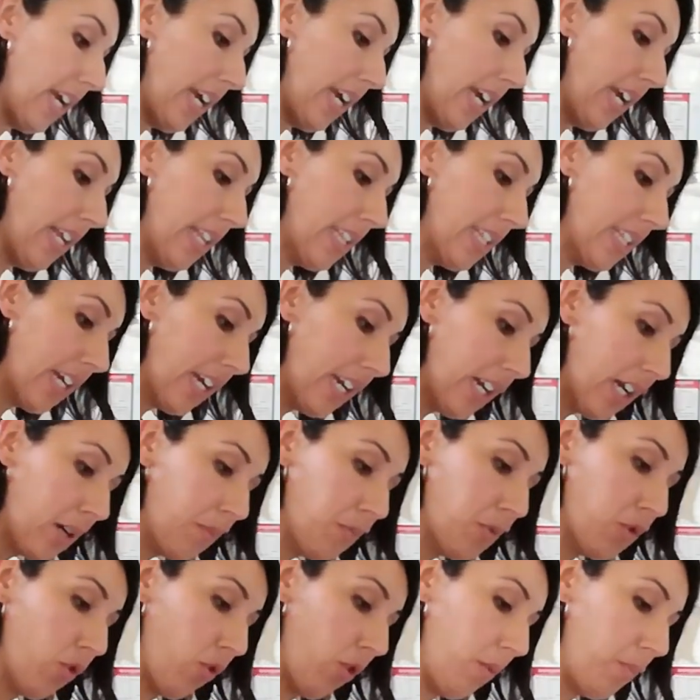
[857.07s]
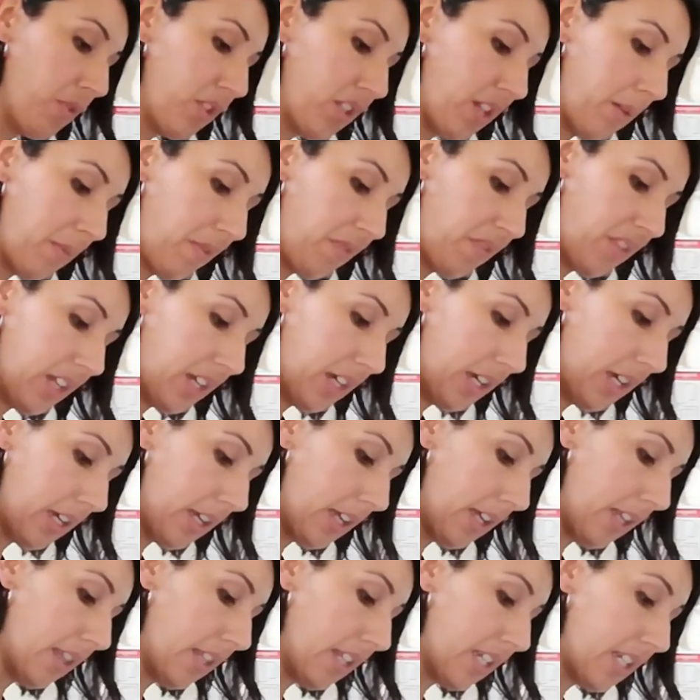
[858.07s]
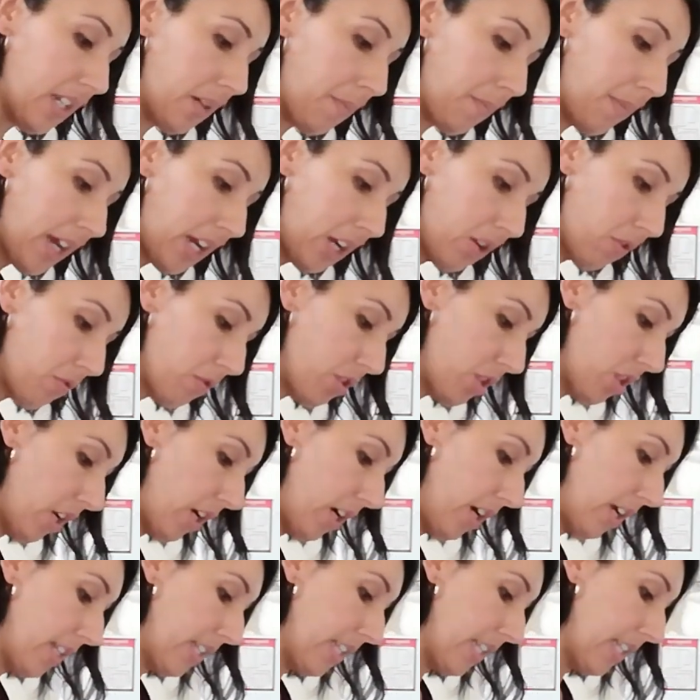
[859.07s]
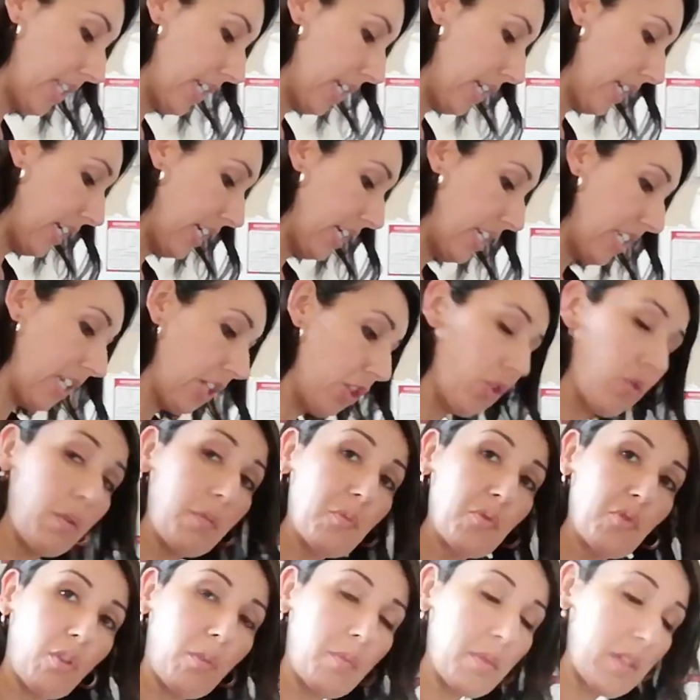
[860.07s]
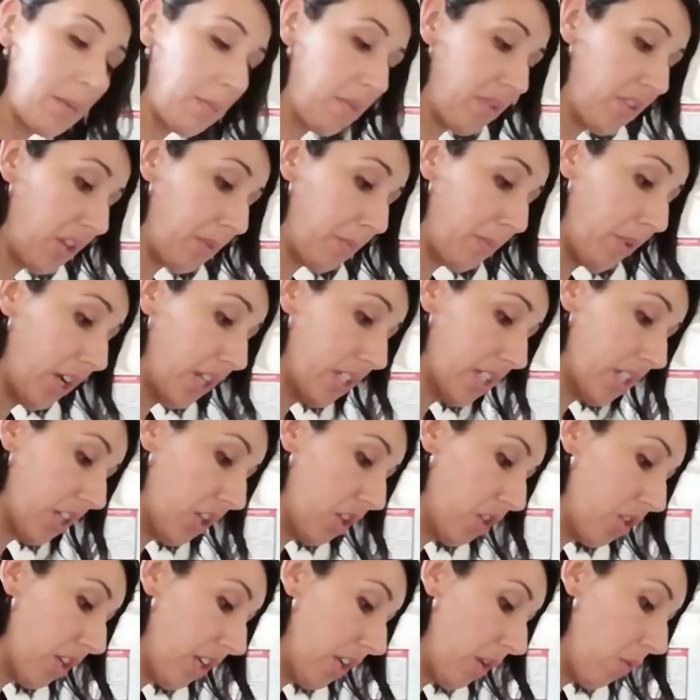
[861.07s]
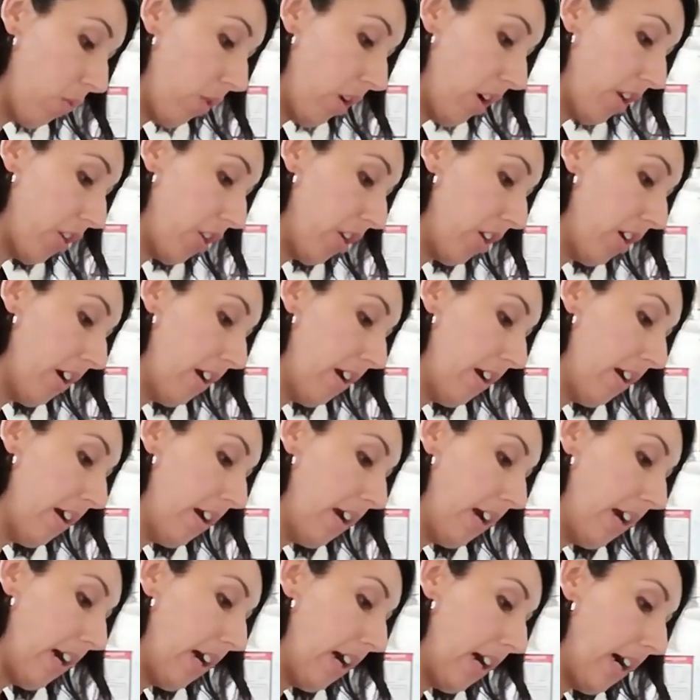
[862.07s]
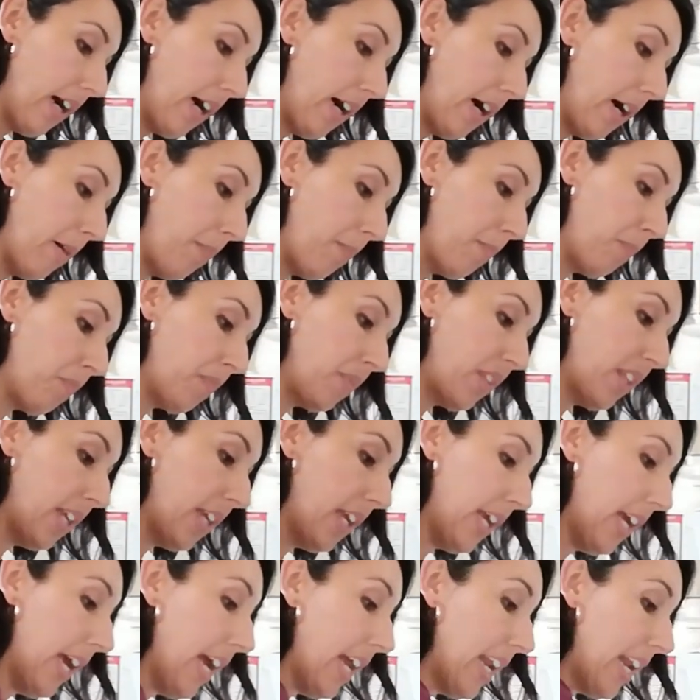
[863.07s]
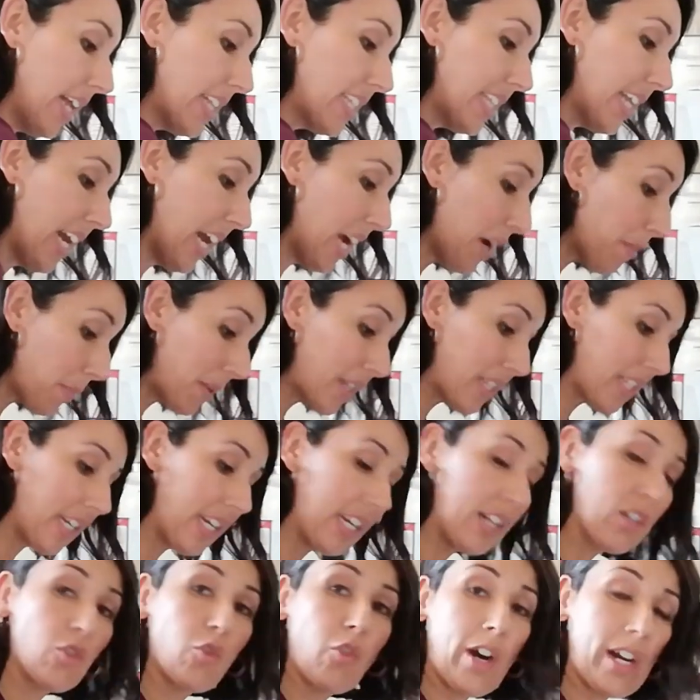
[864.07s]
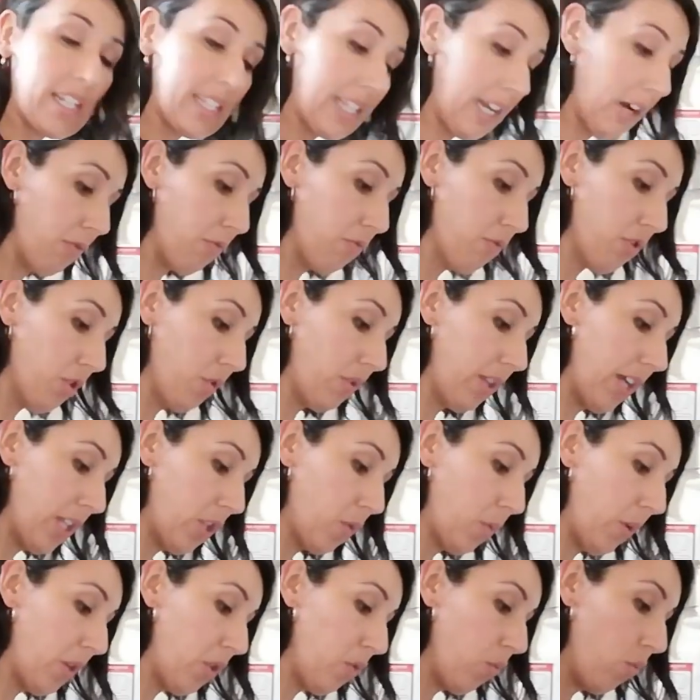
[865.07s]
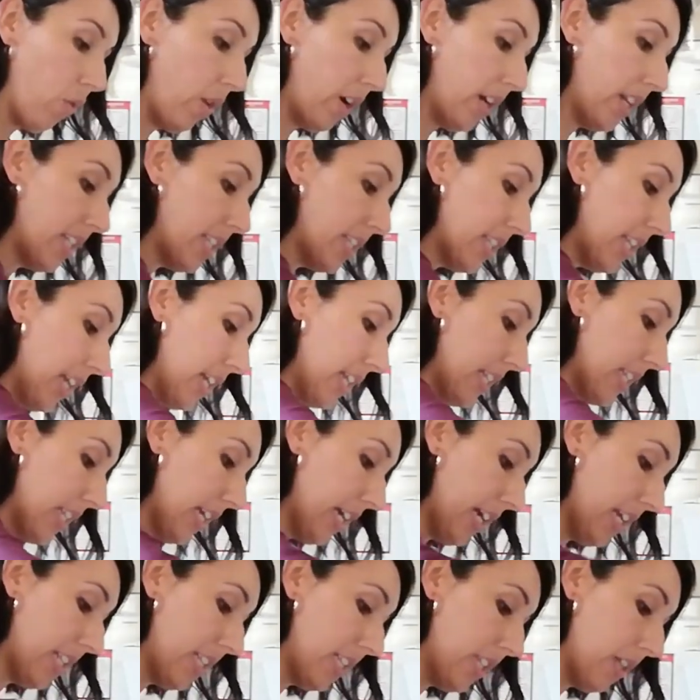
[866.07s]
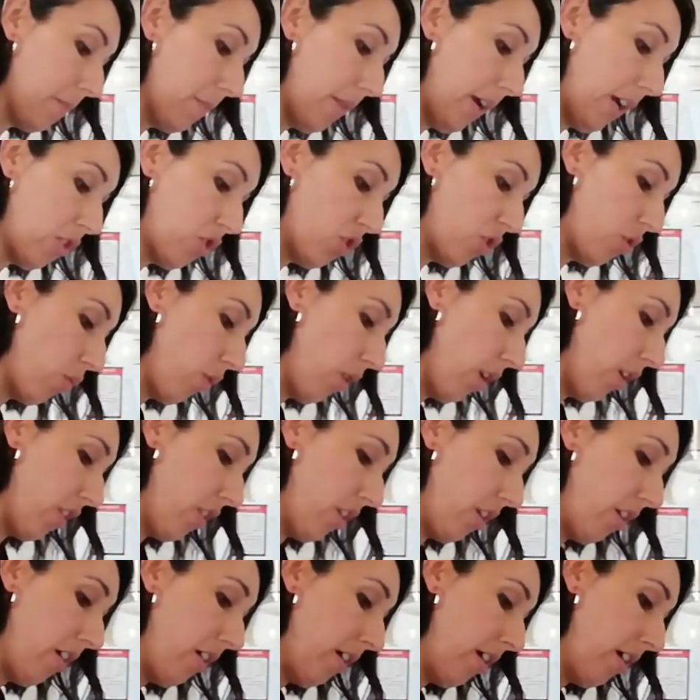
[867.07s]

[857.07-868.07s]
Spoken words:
it's gonna absorb some of the tomato sauce, it's gonna continue to absorb some of the pasta cooking water. And as that happens, it dries out. So that's why you wanna set aside some extra water.